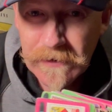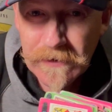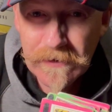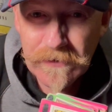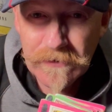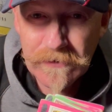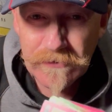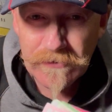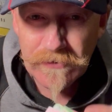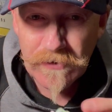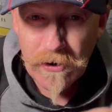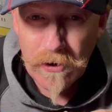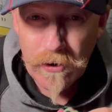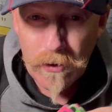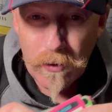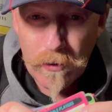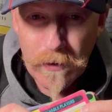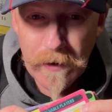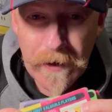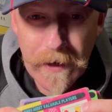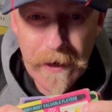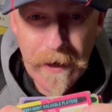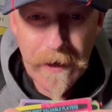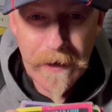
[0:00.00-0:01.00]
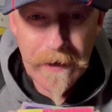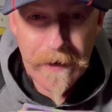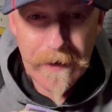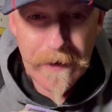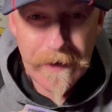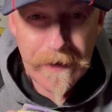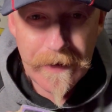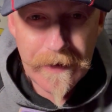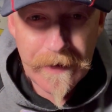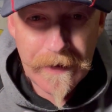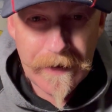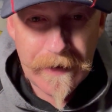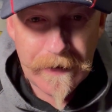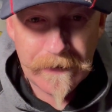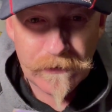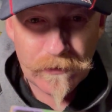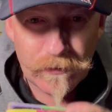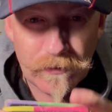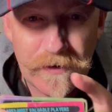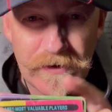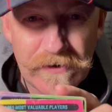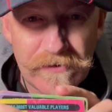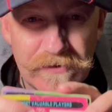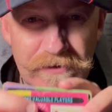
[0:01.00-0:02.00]
So, and the
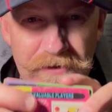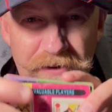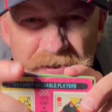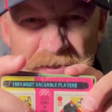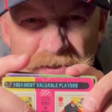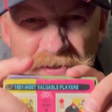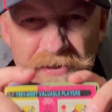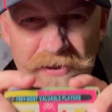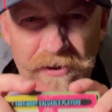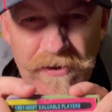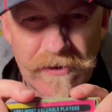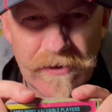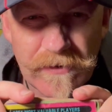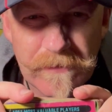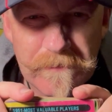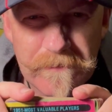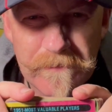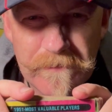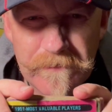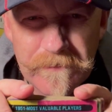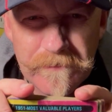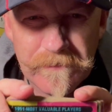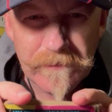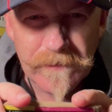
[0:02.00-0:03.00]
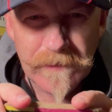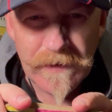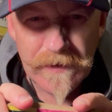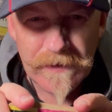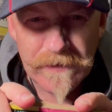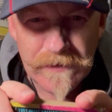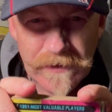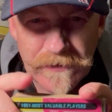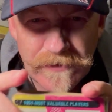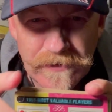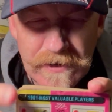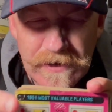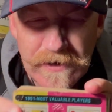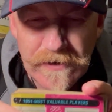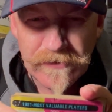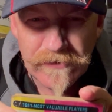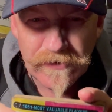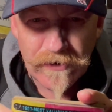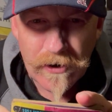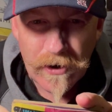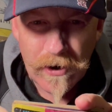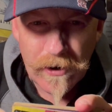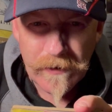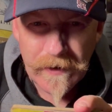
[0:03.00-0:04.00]
reason this is that these
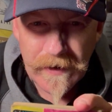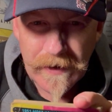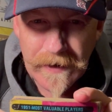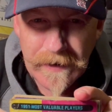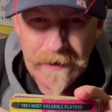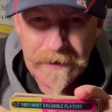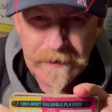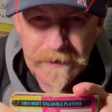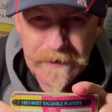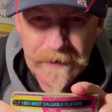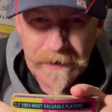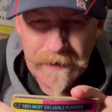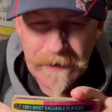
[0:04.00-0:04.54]
are they